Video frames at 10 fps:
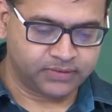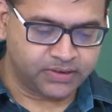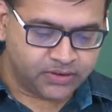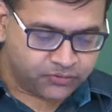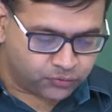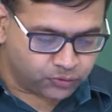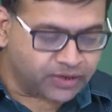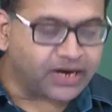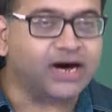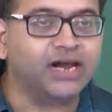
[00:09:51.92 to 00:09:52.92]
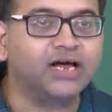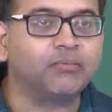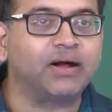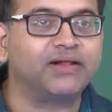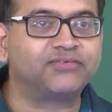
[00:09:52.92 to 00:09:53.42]
So, the
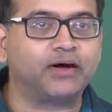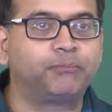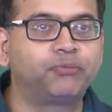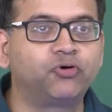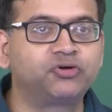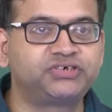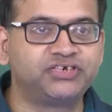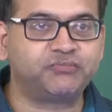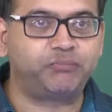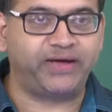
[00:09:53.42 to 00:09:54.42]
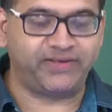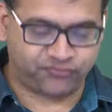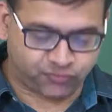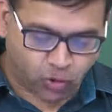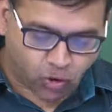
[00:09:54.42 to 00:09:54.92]
Al-Gamal's approach is based
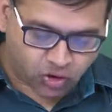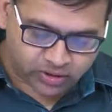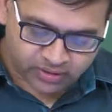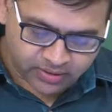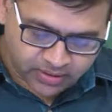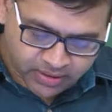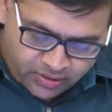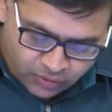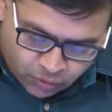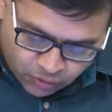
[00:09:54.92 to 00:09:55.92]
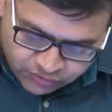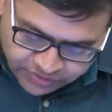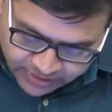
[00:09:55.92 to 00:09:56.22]
on Gaussian